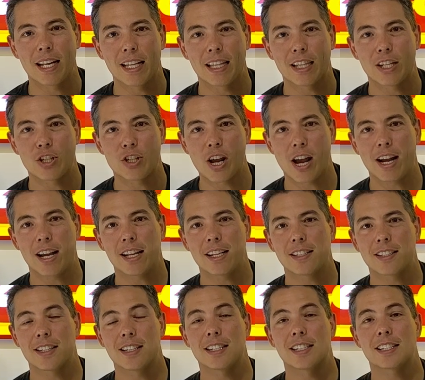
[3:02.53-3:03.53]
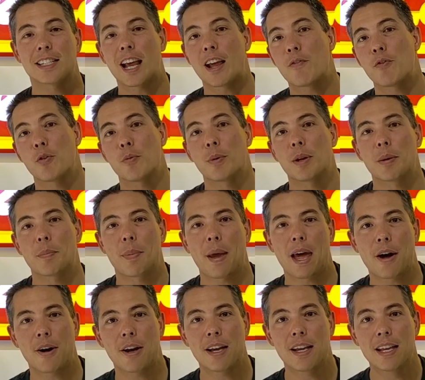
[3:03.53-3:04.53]
the jacket. It's going to save you a bit of
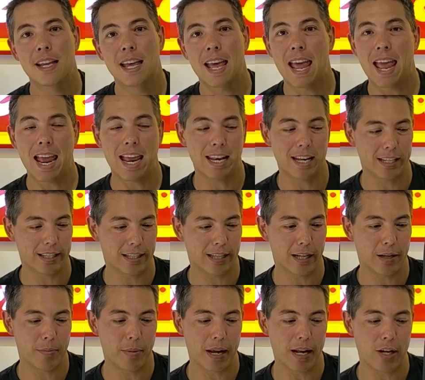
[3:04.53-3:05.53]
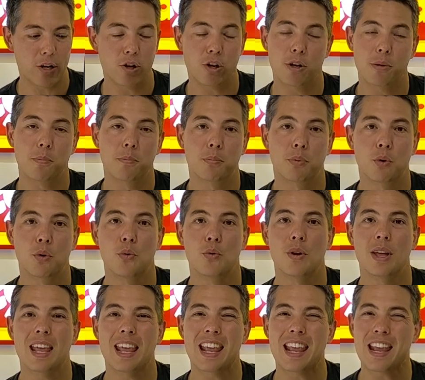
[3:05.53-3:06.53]
power, and it's going to mean you can brew
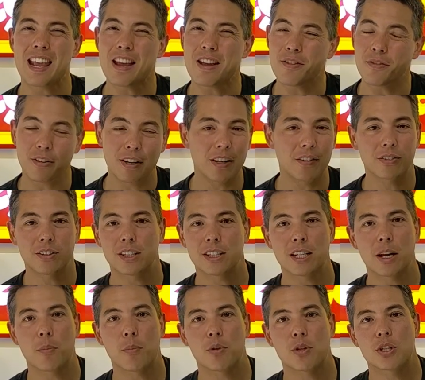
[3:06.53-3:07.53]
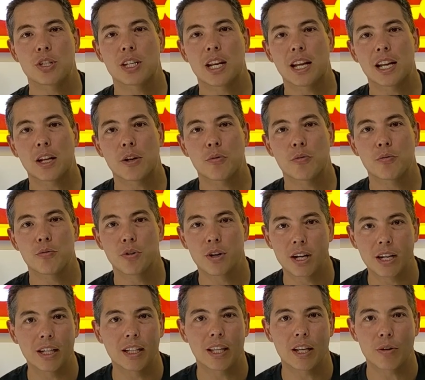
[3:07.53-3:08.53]
even if the temperature is getting
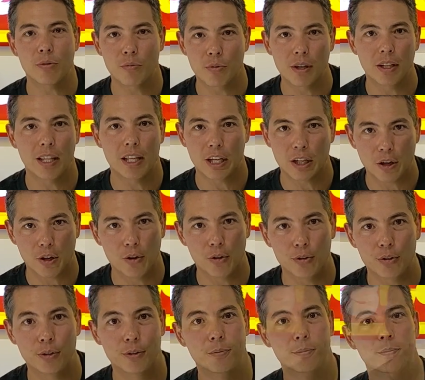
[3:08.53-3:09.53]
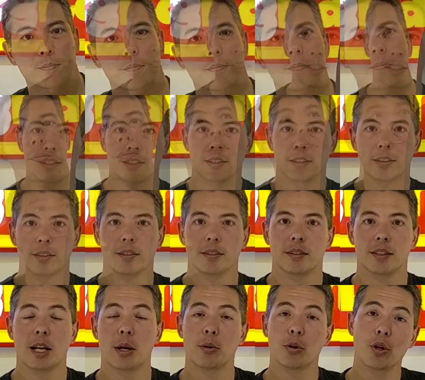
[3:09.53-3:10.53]
really cold.
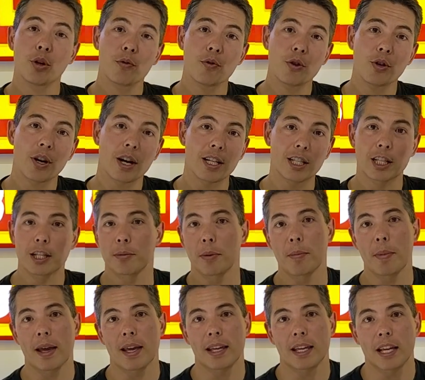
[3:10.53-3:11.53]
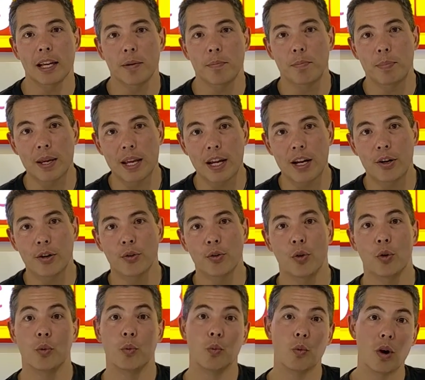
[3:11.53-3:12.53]
Now, a lot of you guys are going to be making beer
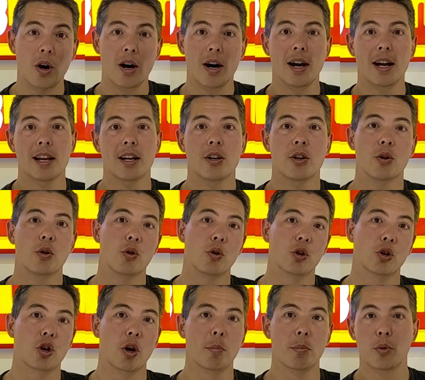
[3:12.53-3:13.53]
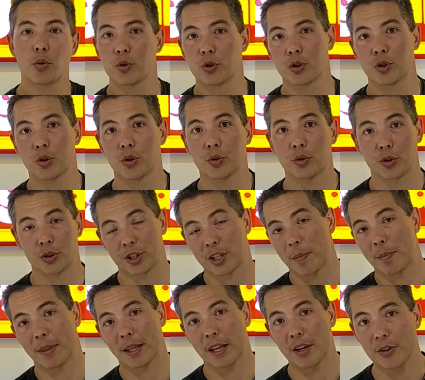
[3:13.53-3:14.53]
or wine or kombucha or
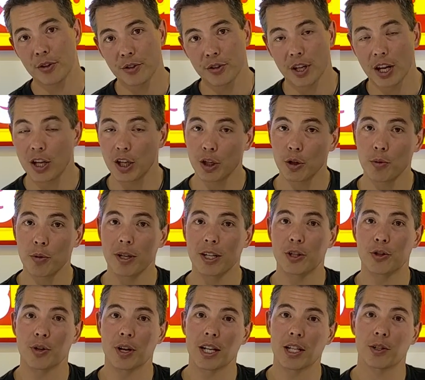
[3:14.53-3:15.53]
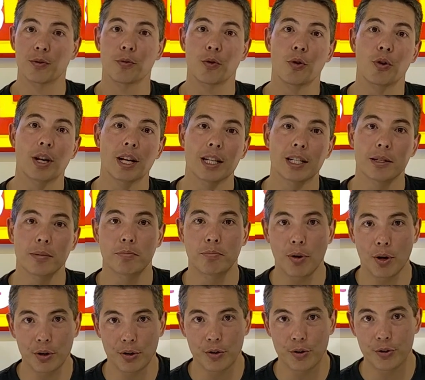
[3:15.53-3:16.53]
something else, and you're going to want to transfer into
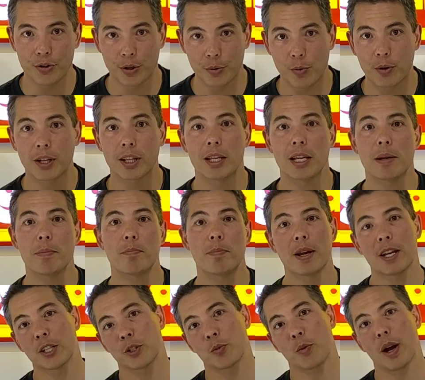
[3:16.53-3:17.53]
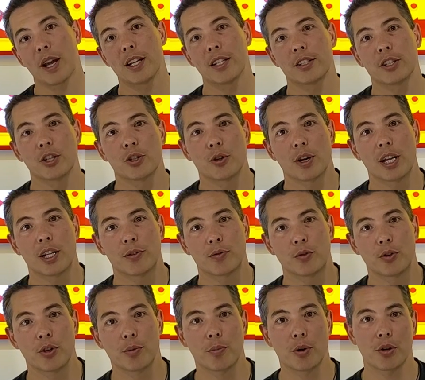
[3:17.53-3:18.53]
bottles. One of the best ways to transfer
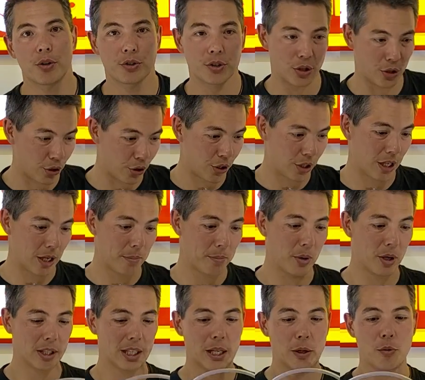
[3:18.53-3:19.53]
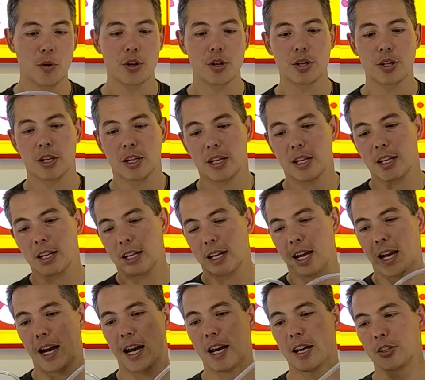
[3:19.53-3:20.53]
into bottles is using a bottling wand.
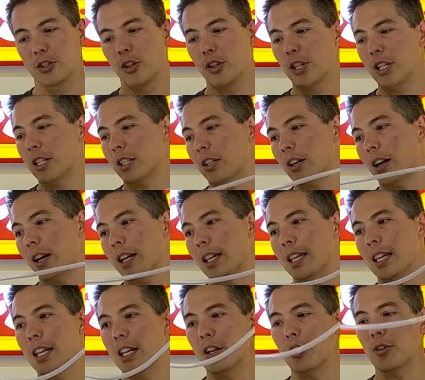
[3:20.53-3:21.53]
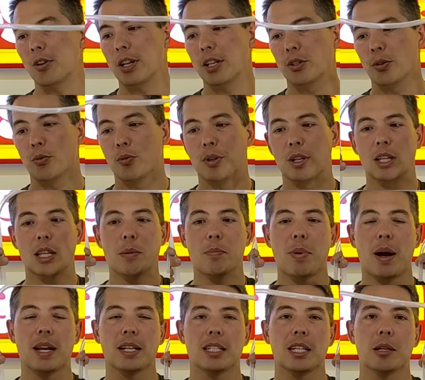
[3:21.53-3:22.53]
So this guy here is a really
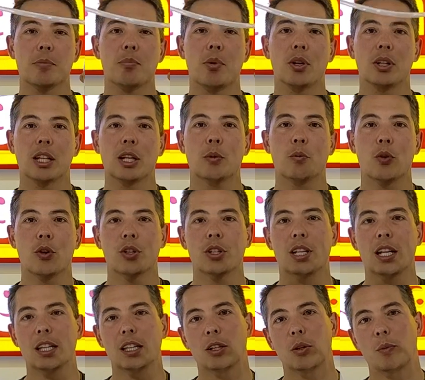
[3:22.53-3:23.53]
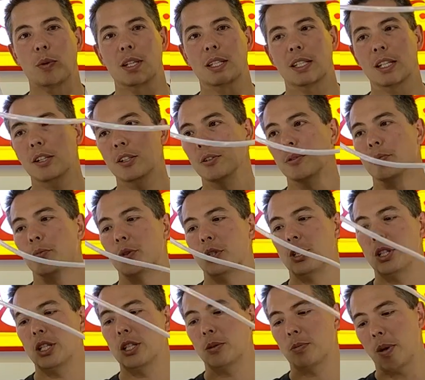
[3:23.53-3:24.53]
basic bottling wand kit that we sell,
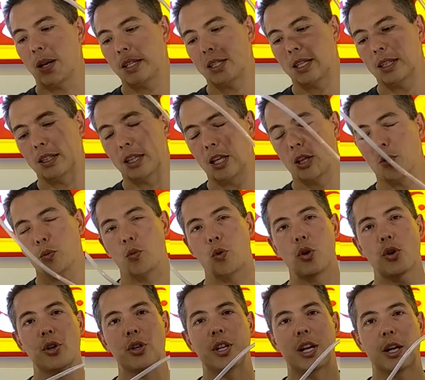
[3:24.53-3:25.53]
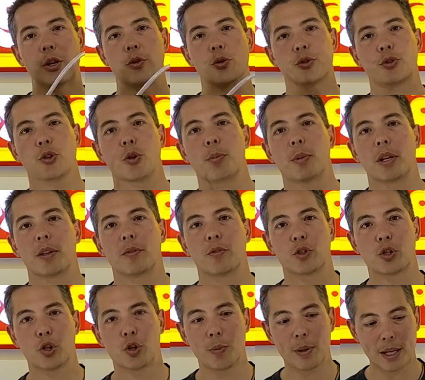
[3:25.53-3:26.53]
which is basically the wand and also a bit of
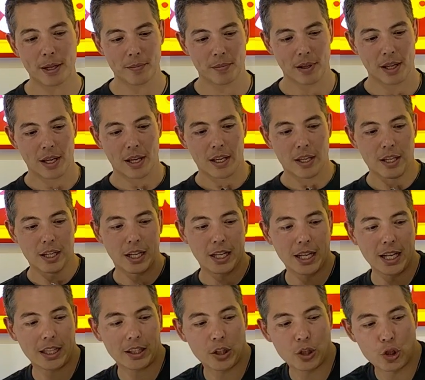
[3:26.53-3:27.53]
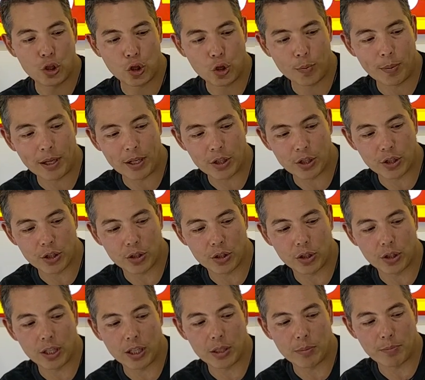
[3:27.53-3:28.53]
tubing. You connect the tubing just to
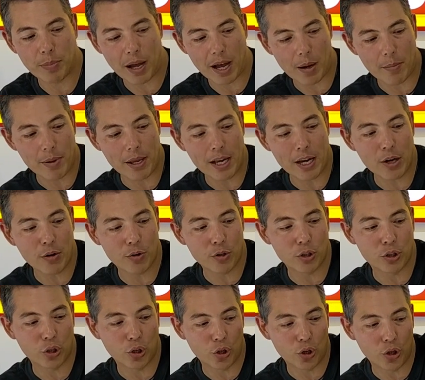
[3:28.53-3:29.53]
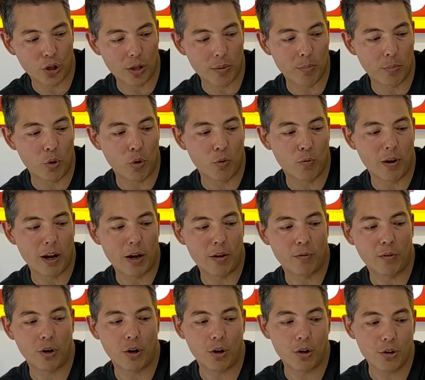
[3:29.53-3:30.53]
this barb here and turn the ball valve
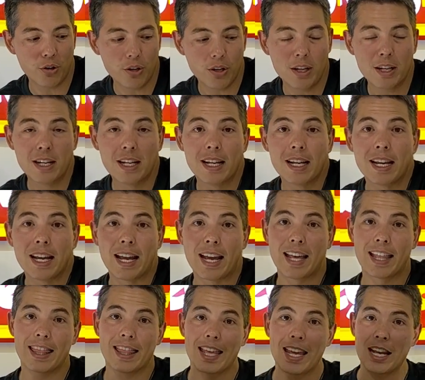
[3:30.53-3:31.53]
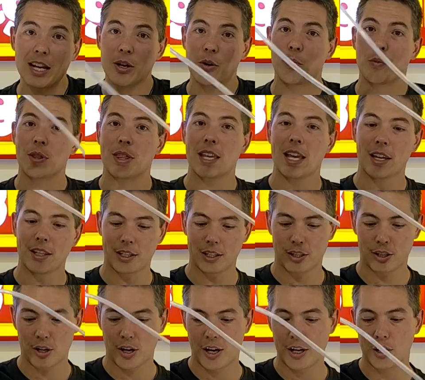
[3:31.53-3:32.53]
on. And then with the other
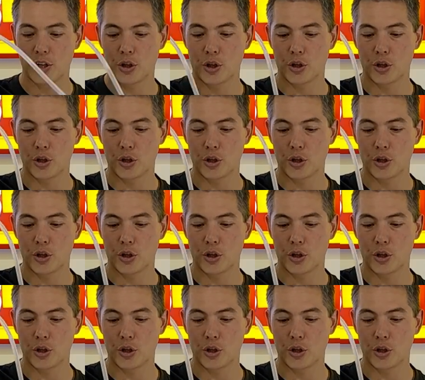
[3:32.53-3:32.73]
side, you